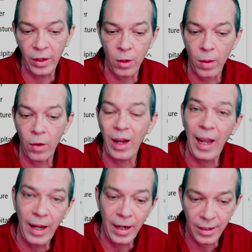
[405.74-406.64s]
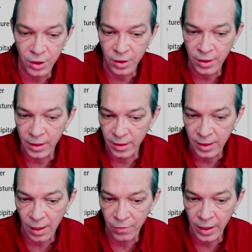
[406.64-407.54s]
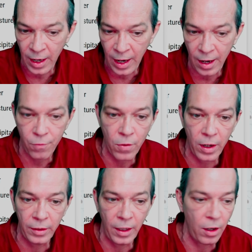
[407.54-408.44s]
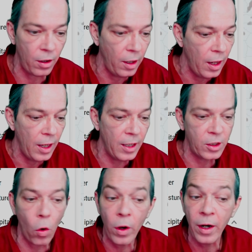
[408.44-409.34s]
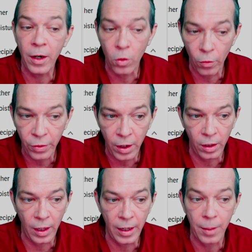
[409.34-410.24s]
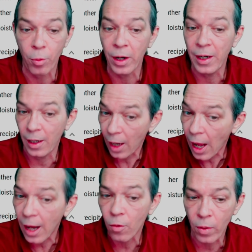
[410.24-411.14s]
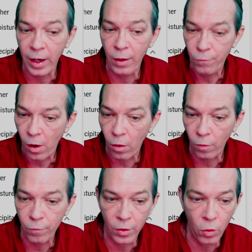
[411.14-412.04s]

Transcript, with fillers: getting around 8 inches. See, it's 7.5 right there. It's going into North Carolina, bringing a lot of rainfall for